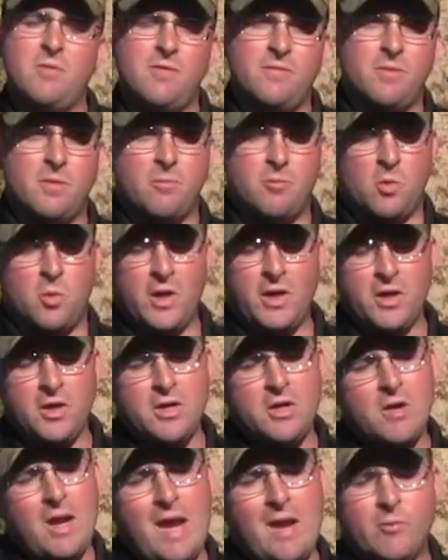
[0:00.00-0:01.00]
The quicker
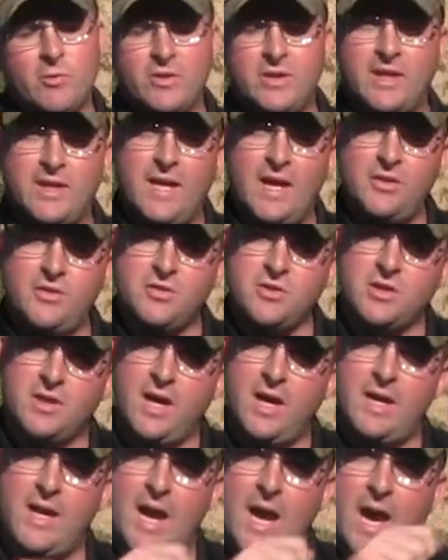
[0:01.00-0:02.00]
you're able to get your
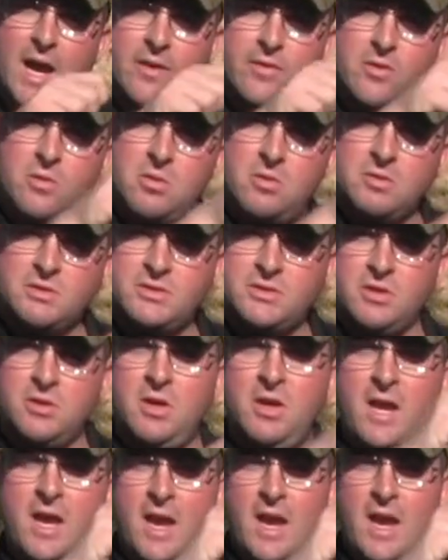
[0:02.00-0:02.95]
gun out of the holster